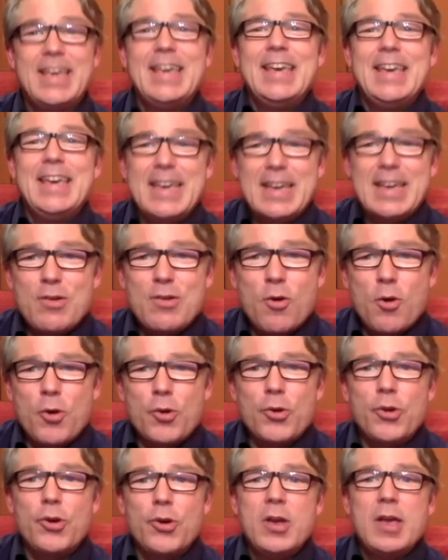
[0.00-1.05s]
in
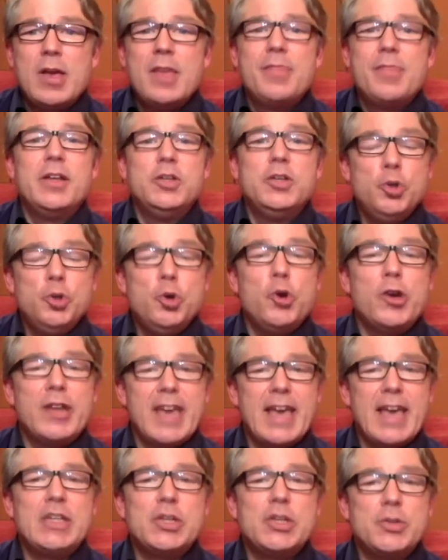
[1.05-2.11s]
order that you could
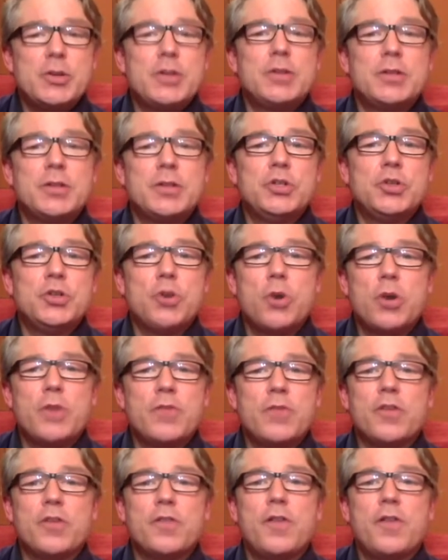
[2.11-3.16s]
enter into the joy of
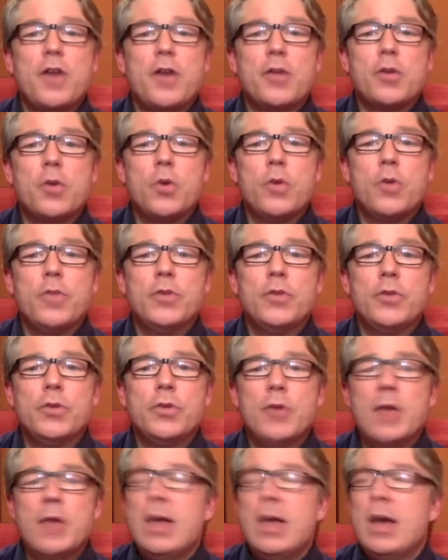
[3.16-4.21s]
your Father over
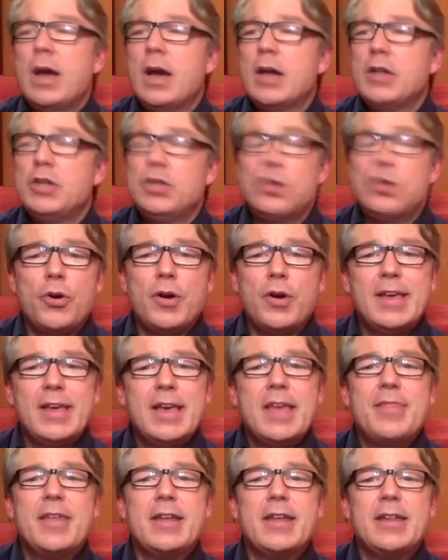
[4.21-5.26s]
you, a joy
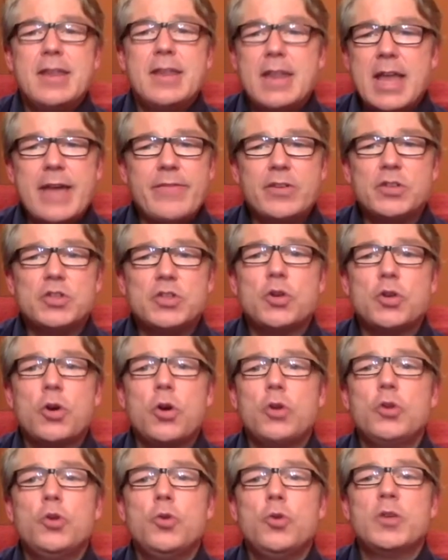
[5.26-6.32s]
that never
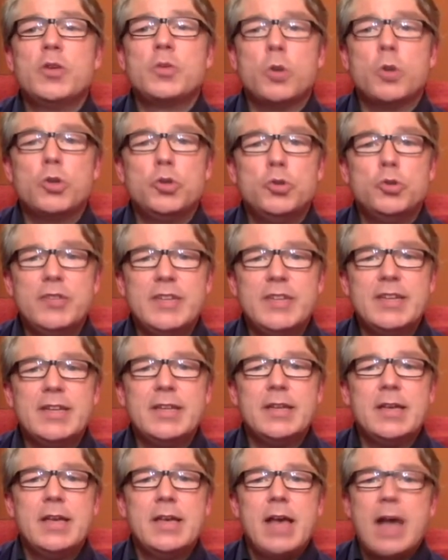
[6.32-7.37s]
saw you as what you
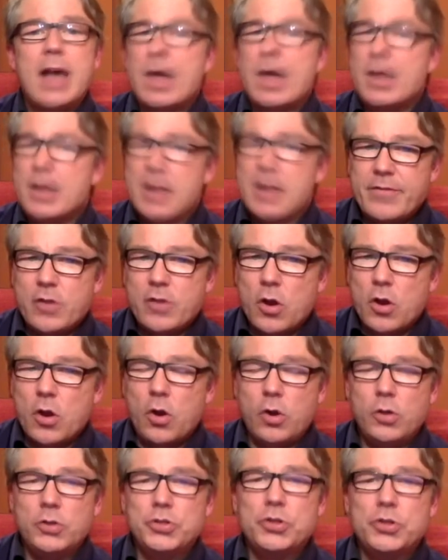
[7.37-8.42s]
did and never
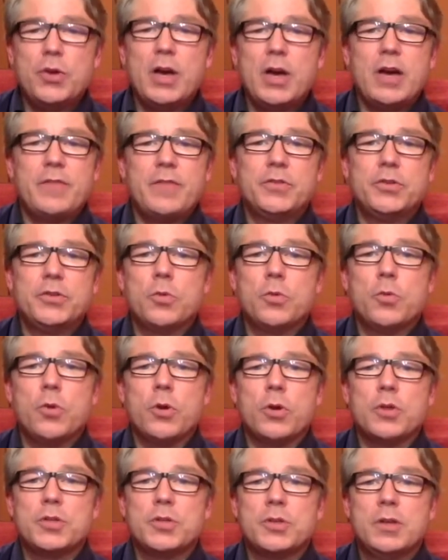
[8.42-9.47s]
called you after your
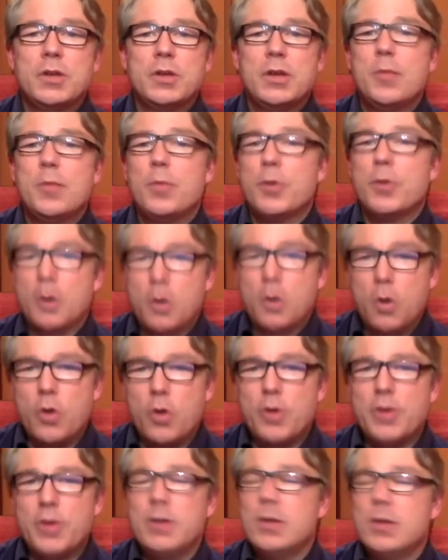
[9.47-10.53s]
works, but
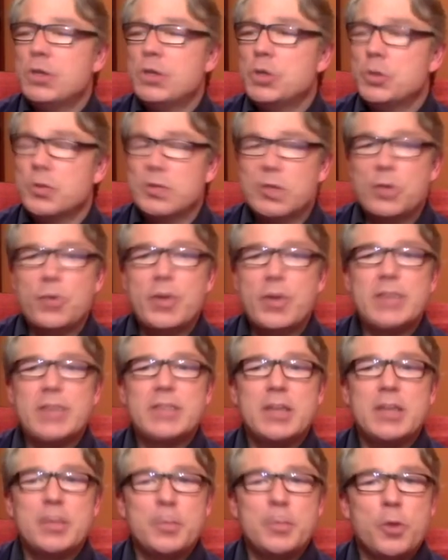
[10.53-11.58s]
according to his grace
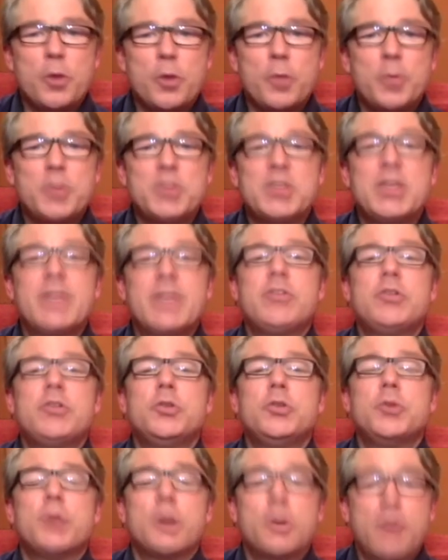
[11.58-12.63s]
and purpose given to
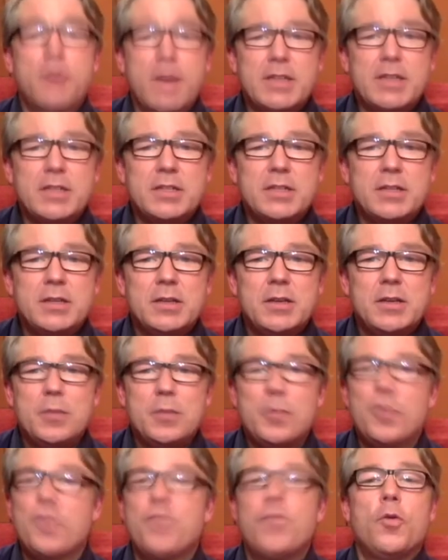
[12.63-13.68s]
you in Christ
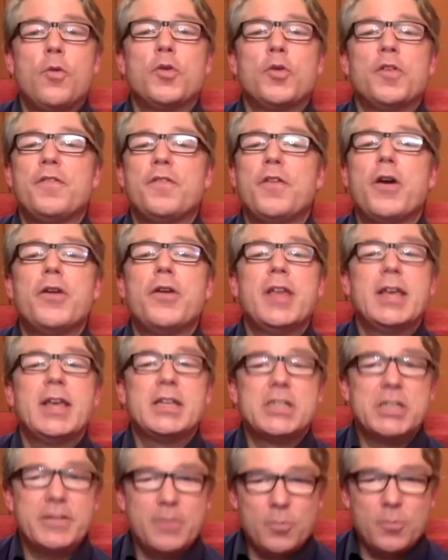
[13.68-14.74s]
before the
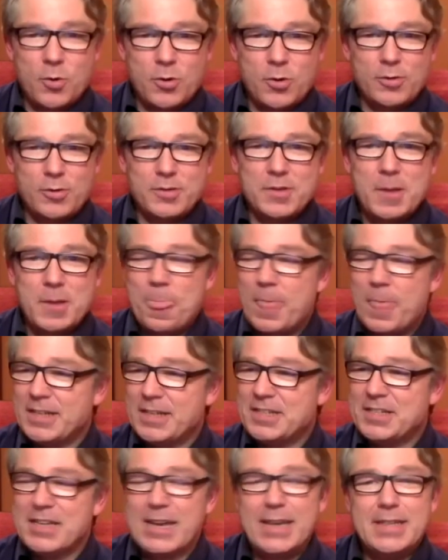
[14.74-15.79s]
foundation of the world.
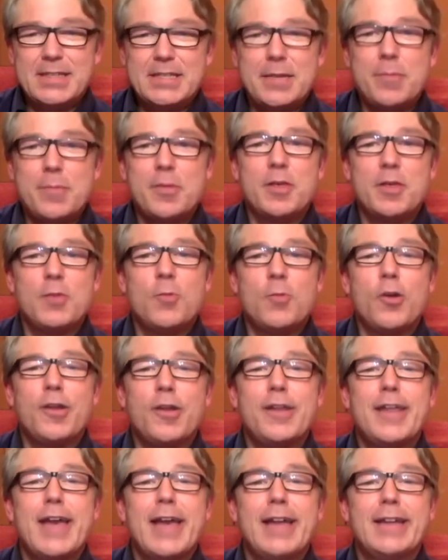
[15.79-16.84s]
That's 2 Timothy
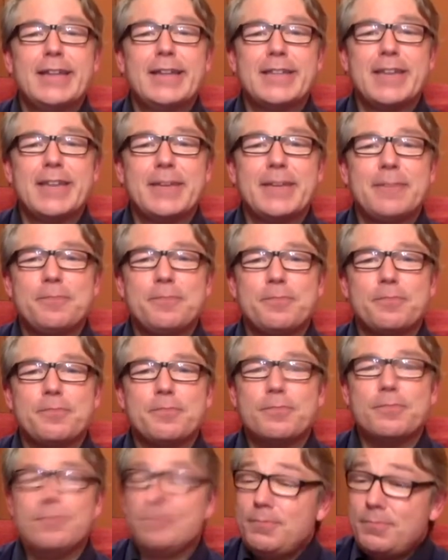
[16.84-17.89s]
1, 9 and 10.
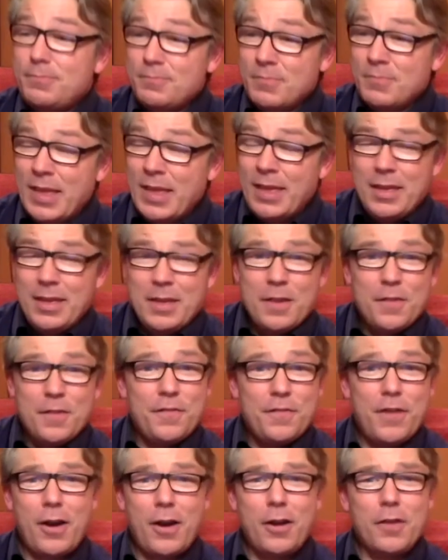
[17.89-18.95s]

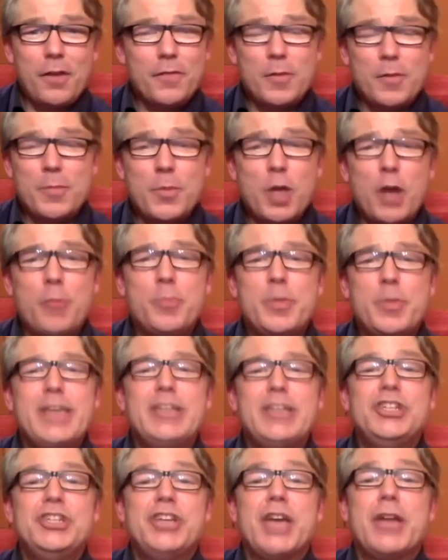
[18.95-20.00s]
Far from not
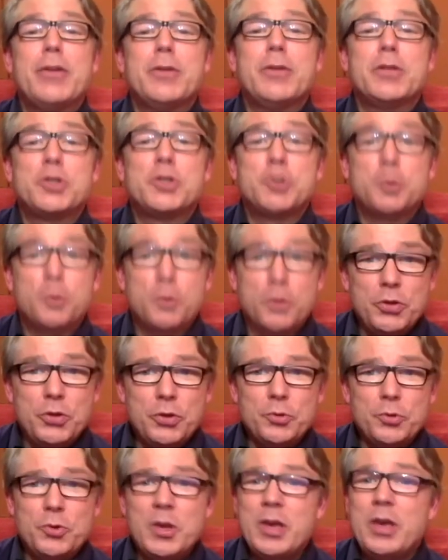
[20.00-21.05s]
being generous toward
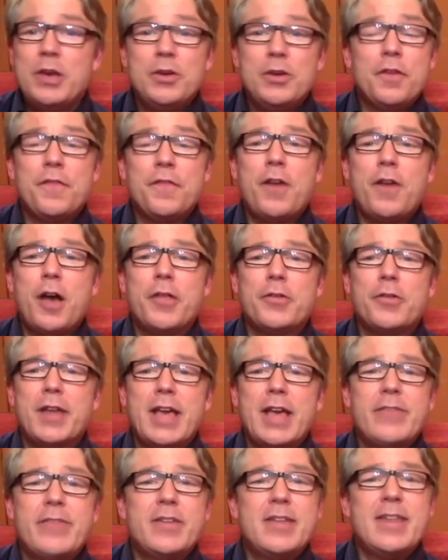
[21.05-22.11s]
you, your Father in
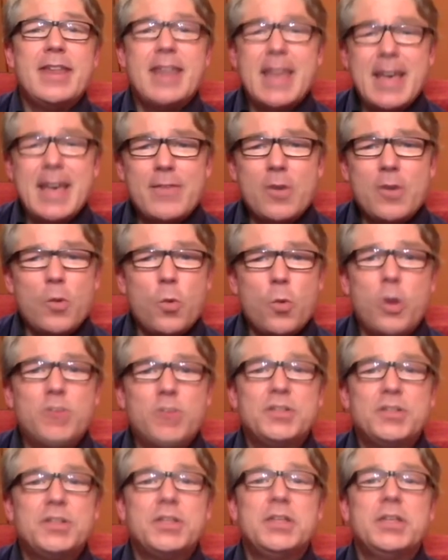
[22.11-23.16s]
heaven never
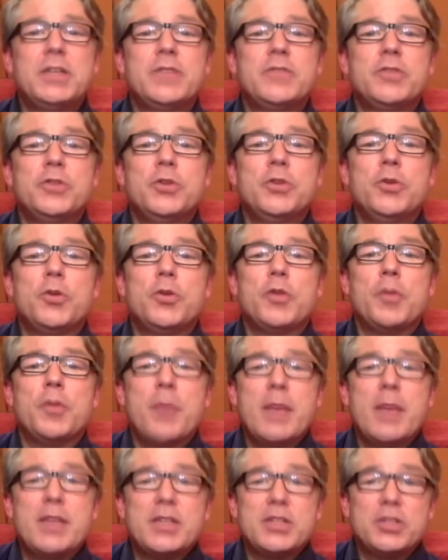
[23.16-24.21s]
wanted to give to you on the
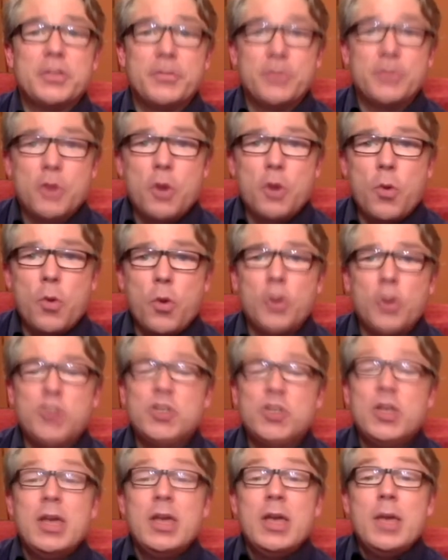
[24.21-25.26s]
basis of your works,
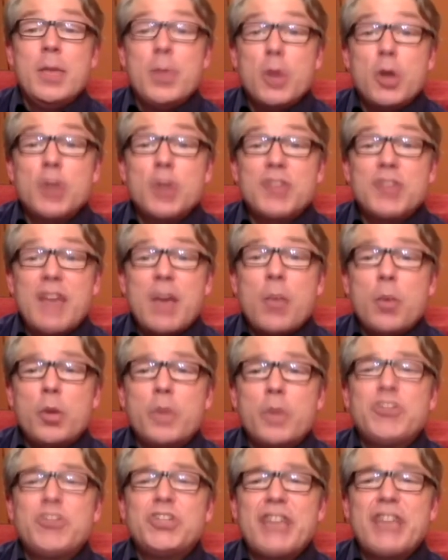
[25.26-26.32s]
because that would
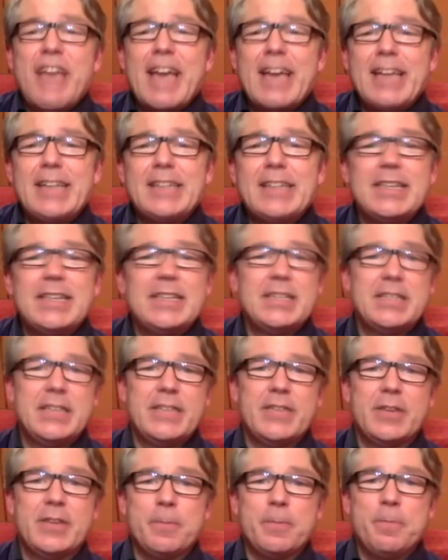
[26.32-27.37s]
have shackled his
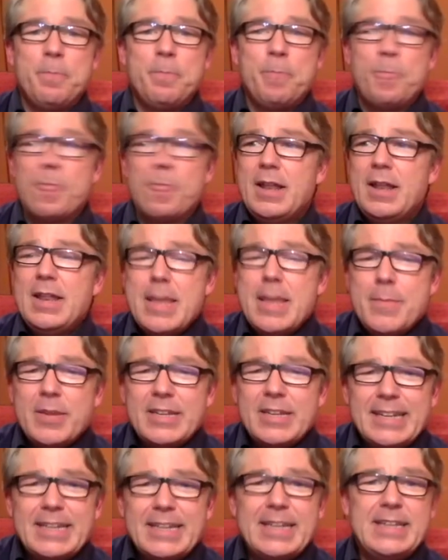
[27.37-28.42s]
giving,
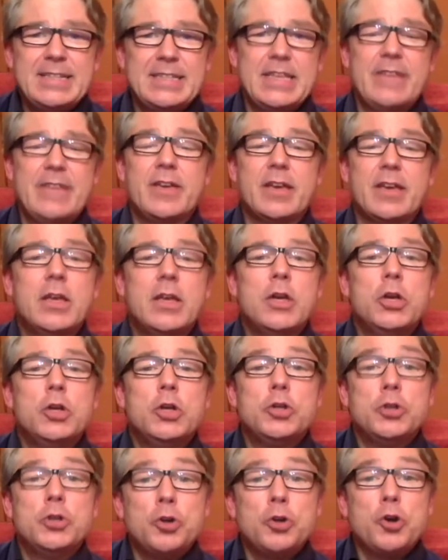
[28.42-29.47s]
limited his giving
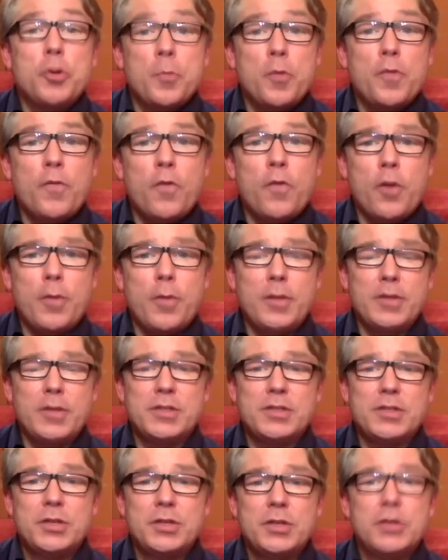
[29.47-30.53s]
to your
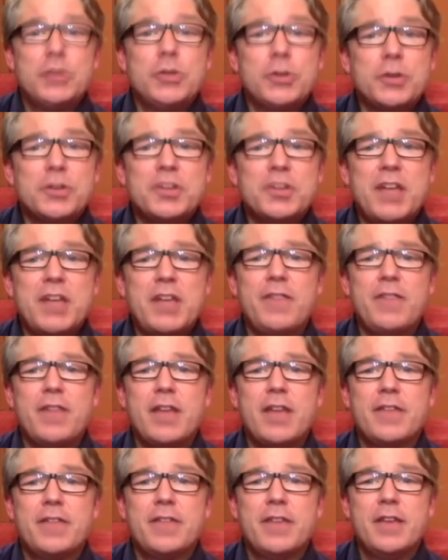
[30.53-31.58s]
performance, your
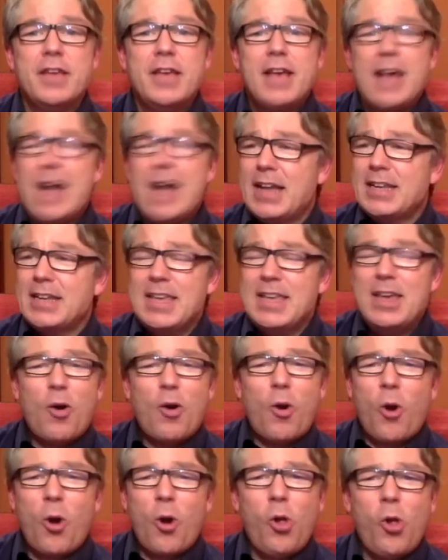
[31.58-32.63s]
self-life. And he
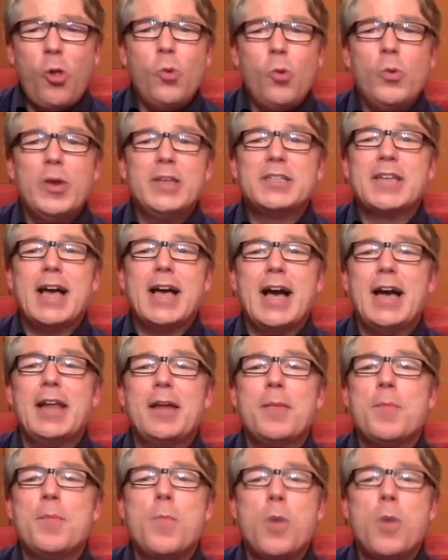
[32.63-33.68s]
always had
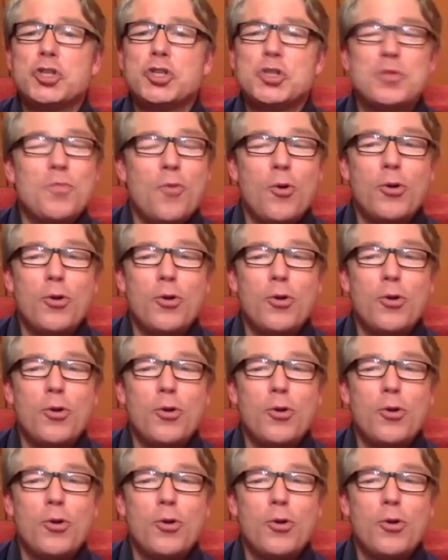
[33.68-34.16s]
a much more